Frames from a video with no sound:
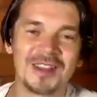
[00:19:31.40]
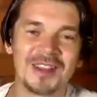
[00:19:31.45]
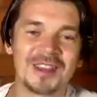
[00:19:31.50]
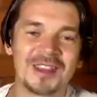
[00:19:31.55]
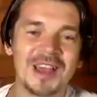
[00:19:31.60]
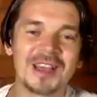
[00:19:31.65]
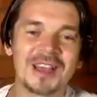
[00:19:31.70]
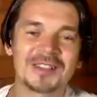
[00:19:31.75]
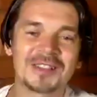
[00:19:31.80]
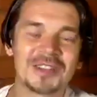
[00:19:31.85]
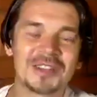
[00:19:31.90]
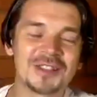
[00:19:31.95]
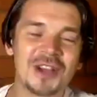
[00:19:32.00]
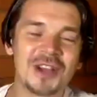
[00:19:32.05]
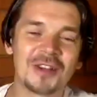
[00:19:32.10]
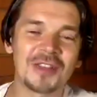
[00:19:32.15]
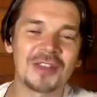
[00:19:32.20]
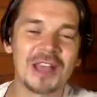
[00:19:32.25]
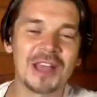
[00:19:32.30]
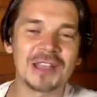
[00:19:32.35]
Thanks,
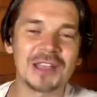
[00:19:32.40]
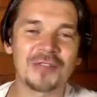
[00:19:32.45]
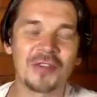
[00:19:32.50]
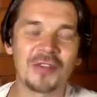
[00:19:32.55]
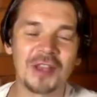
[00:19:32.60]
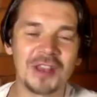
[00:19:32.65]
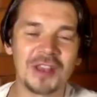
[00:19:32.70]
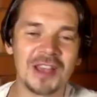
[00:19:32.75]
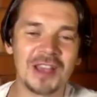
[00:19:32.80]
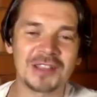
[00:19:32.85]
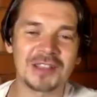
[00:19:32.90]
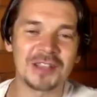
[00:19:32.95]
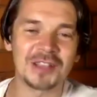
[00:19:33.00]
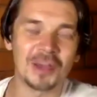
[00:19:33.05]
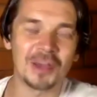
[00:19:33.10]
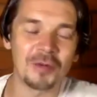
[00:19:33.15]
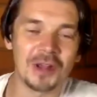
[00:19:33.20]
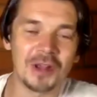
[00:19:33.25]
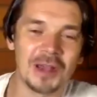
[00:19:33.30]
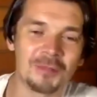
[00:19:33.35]
Hajjar. Thanks for connecting. I
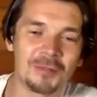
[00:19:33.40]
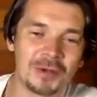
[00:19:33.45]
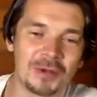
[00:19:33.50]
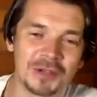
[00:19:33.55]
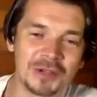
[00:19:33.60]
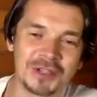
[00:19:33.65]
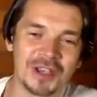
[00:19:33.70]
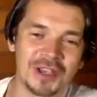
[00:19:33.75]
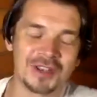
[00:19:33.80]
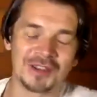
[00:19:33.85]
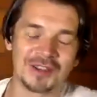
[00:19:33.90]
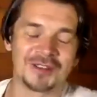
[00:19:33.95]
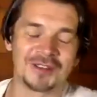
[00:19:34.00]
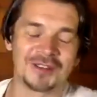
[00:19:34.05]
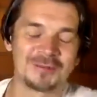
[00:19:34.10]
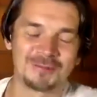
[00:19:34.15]
really appreciate it.